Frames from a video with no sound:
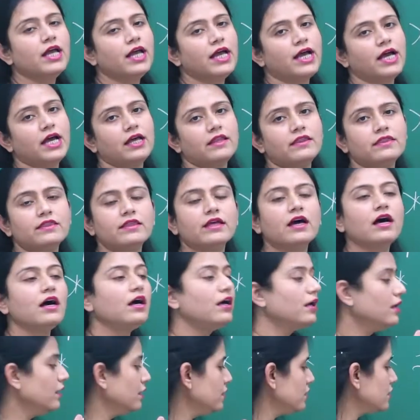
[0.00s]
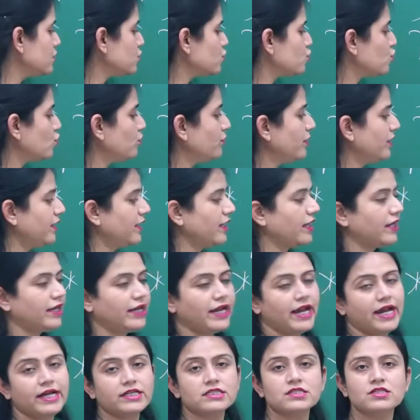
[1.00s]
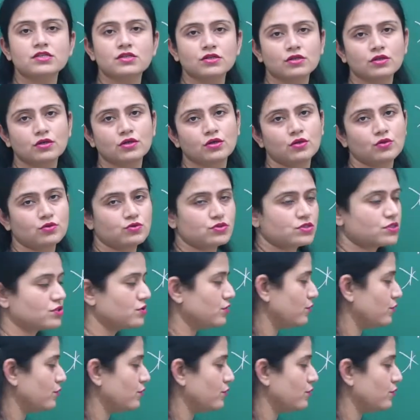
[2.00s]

and the stomata gets closed.